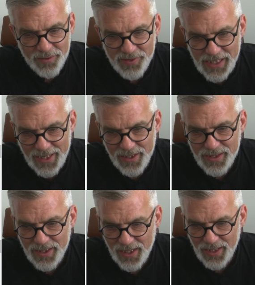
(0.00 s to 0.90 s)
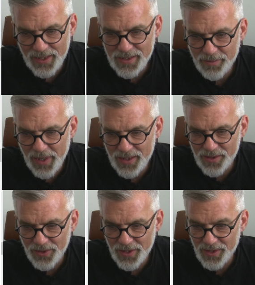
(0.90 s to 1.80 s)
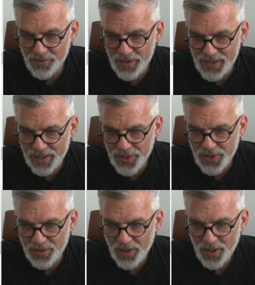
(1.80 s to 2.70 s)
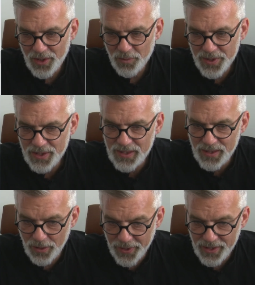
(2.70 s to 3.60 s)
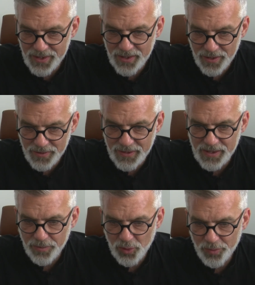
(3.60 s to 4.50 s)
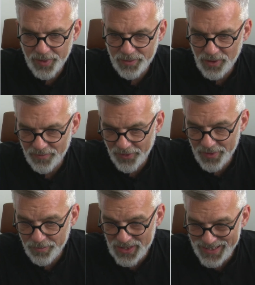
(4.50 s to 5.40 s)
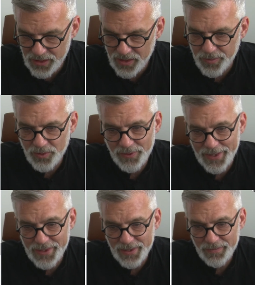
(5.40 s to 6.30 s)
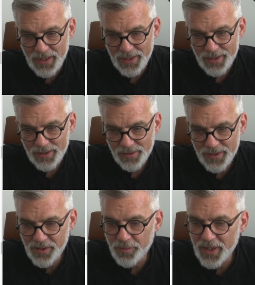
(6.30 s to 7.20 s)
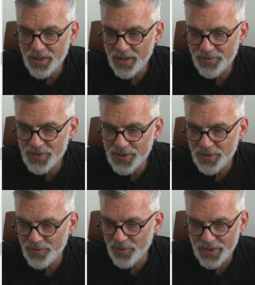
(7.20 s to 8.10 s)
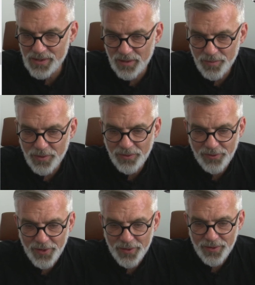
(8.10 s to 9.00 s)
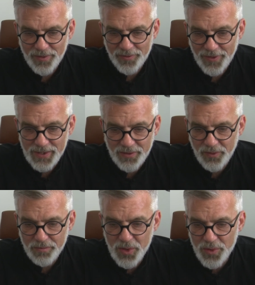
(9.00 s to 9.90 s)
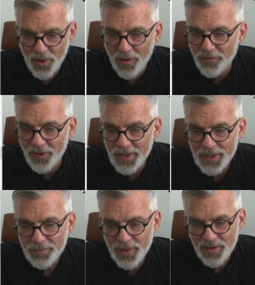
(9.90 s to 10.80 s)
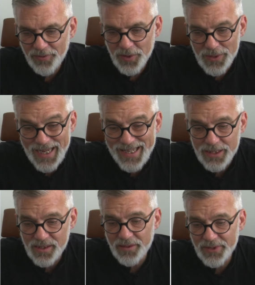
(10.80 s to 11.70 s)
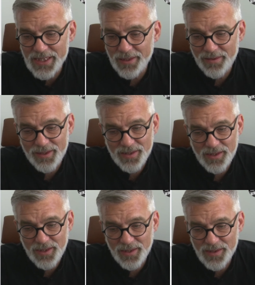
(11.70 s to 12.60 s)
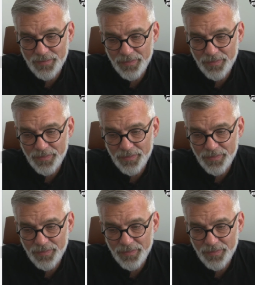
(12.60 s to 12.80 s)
of day to years depends on Earth's rotation, which is slowing at a noticeable but not very predictable rate. This could be enough to, for example, throw the phase of the moon off by a few days over 10,000 years.